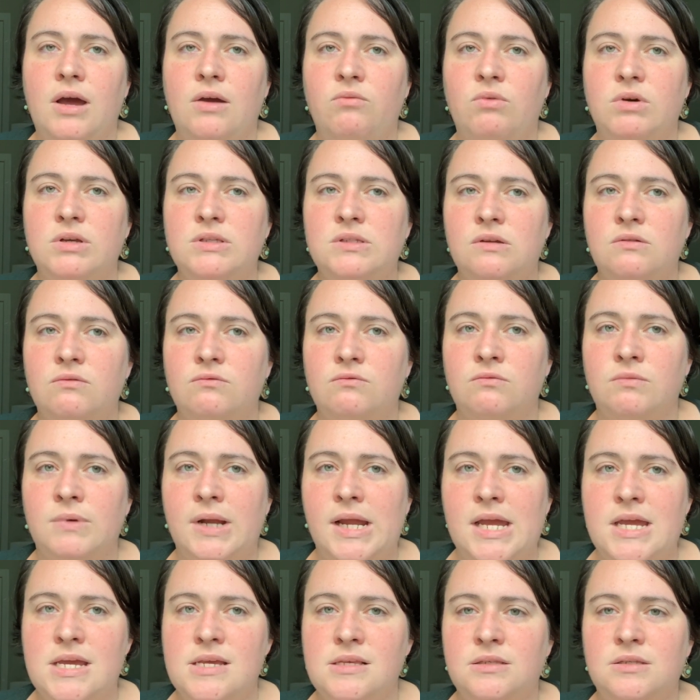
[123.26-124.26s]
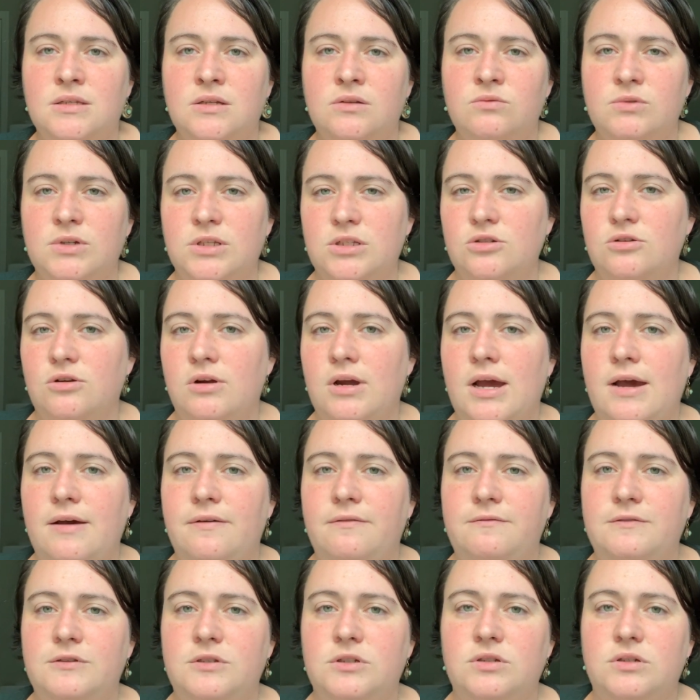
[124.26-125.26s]
I wasn't raised in
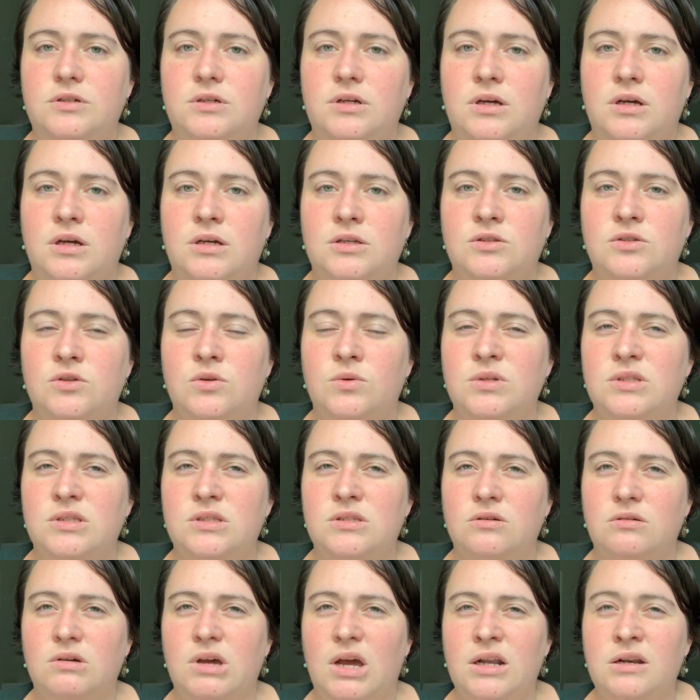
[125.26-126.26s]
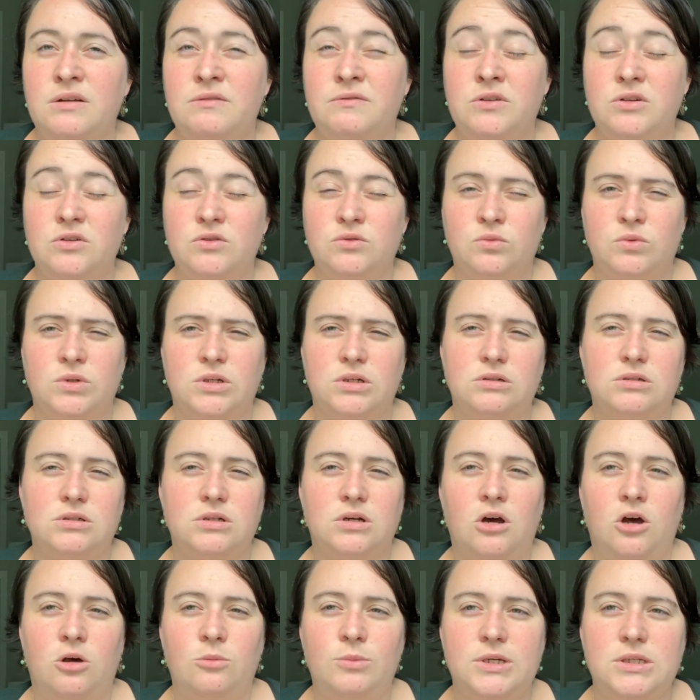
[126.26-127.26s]
witchcraft, so it still kind of feels weird to
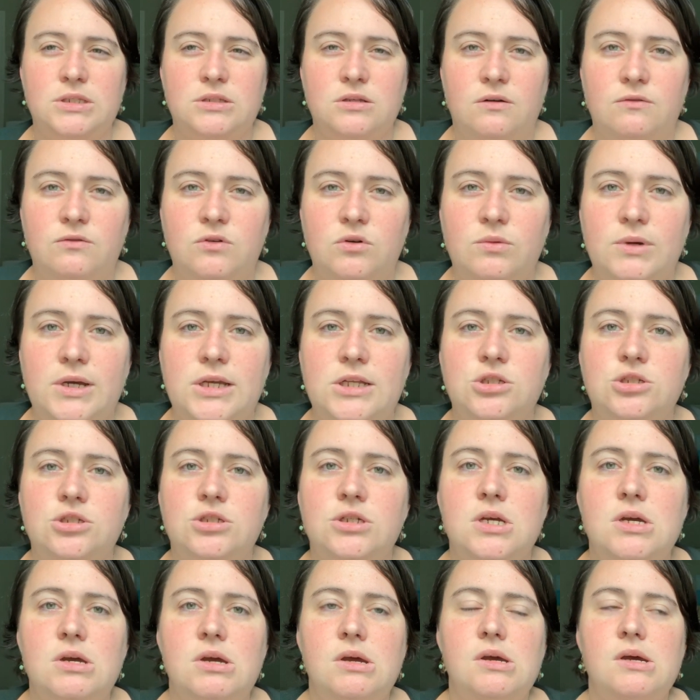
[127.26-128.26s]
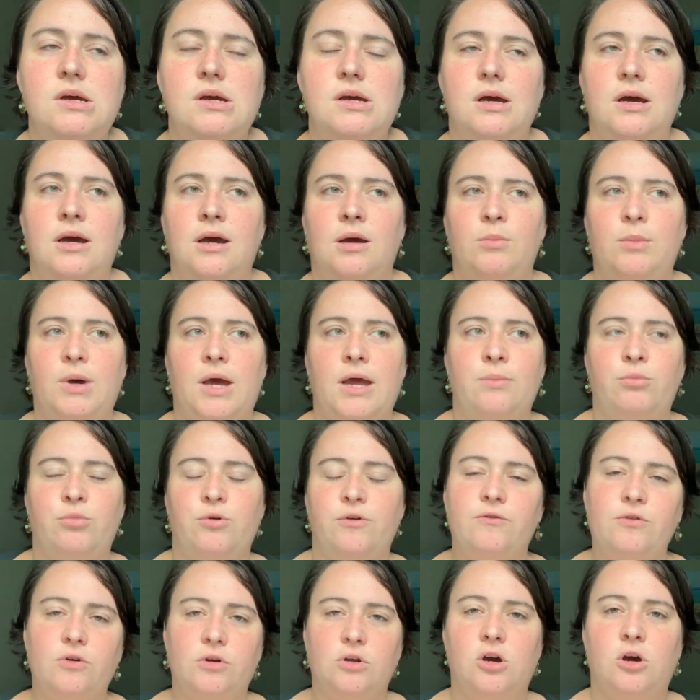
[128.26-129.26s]
call myself a witch. I
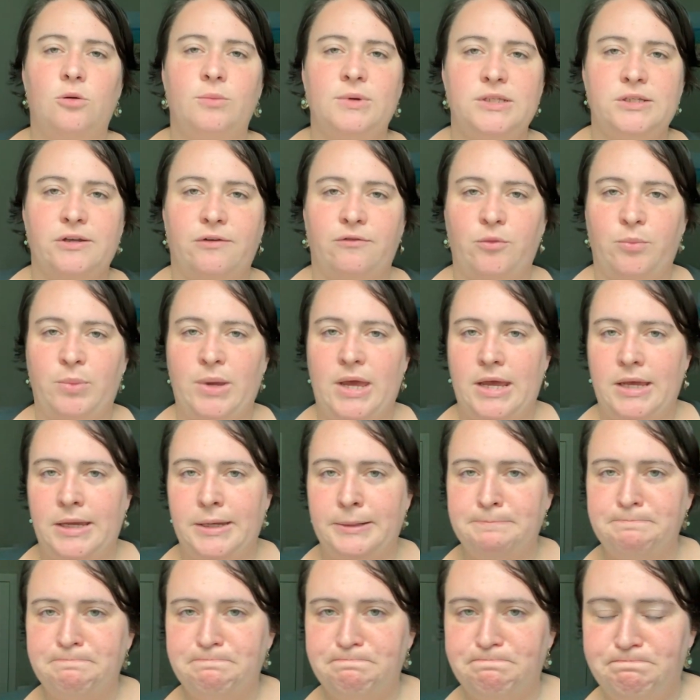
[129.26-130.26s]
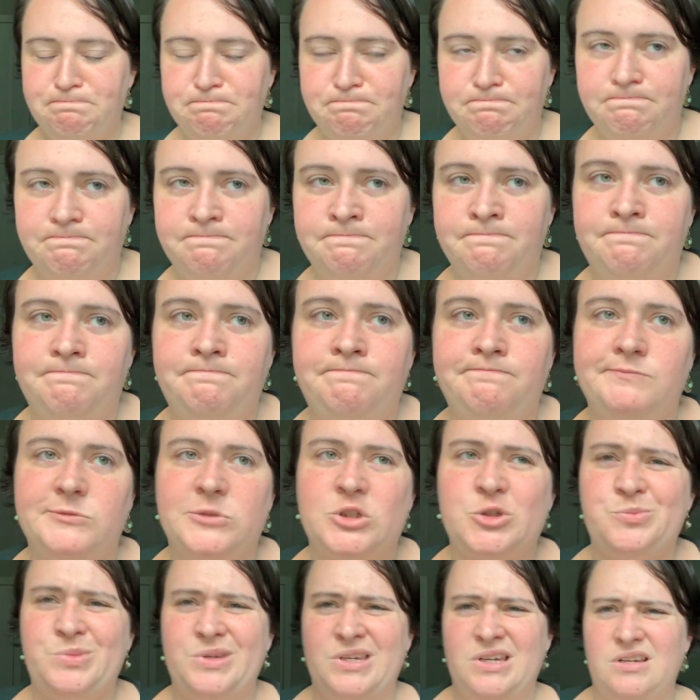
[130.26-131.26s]
prefer to call myself a pagan,
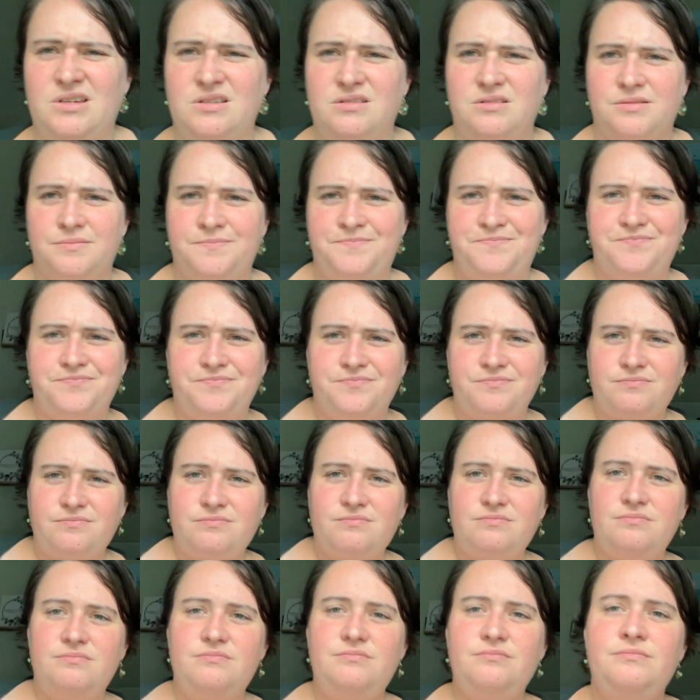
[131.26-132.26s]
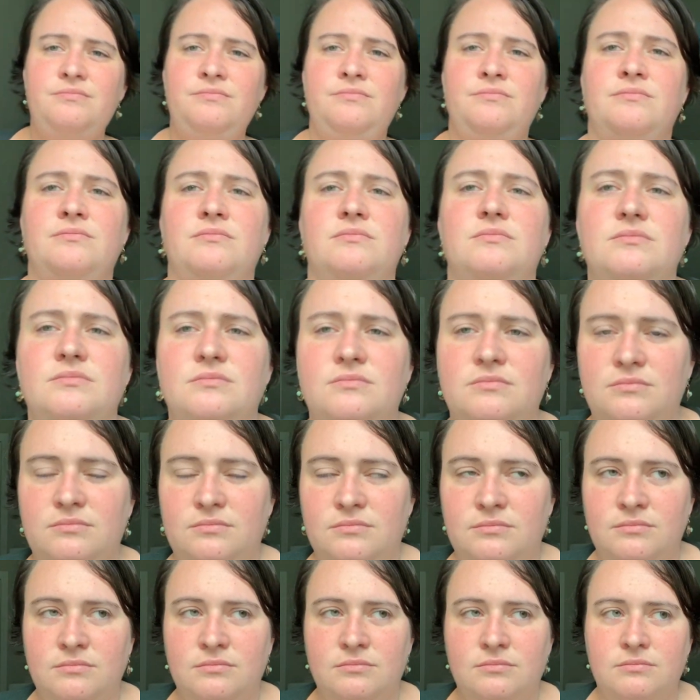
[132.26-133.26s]
just because,
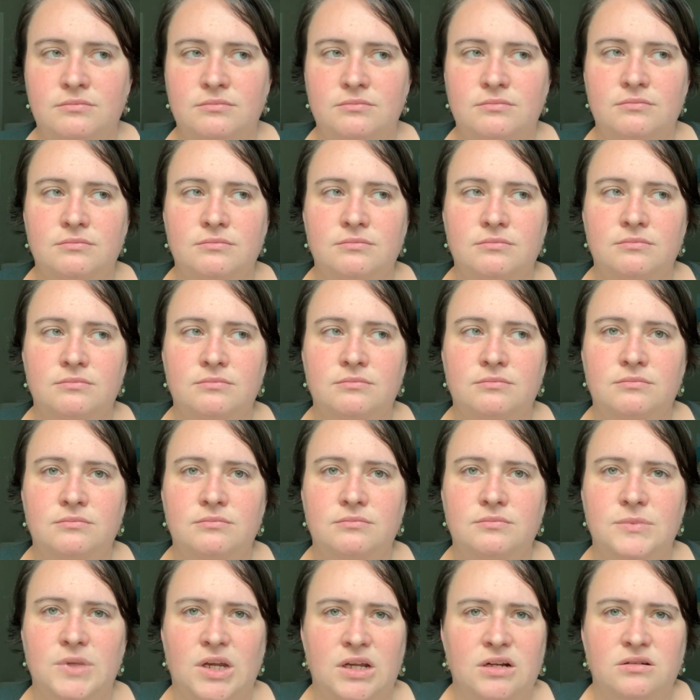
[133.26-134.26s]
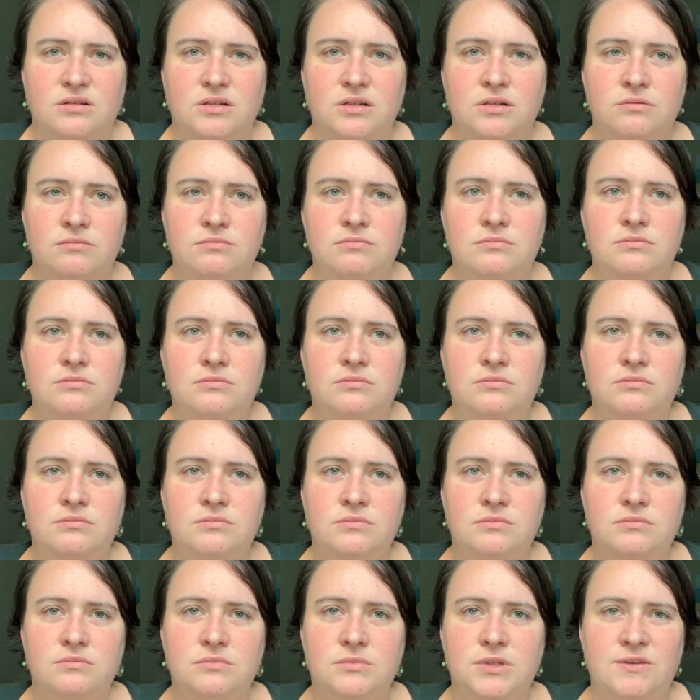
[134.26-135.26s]
I don't know,
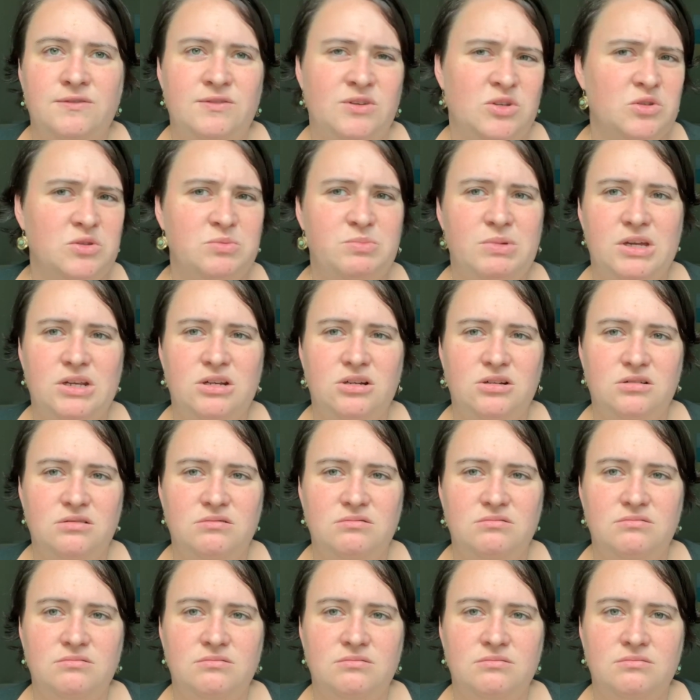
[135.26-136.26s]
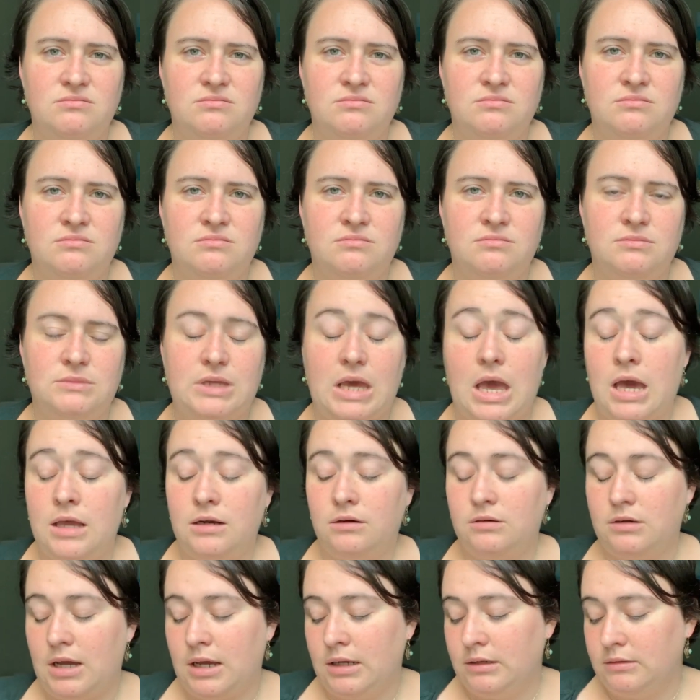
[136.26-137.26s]
it feels better. I
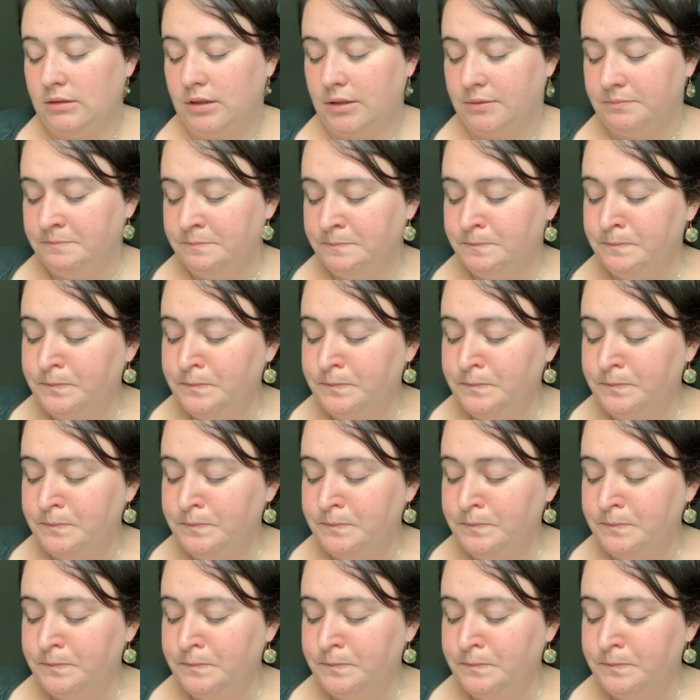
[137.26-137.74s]
don't know.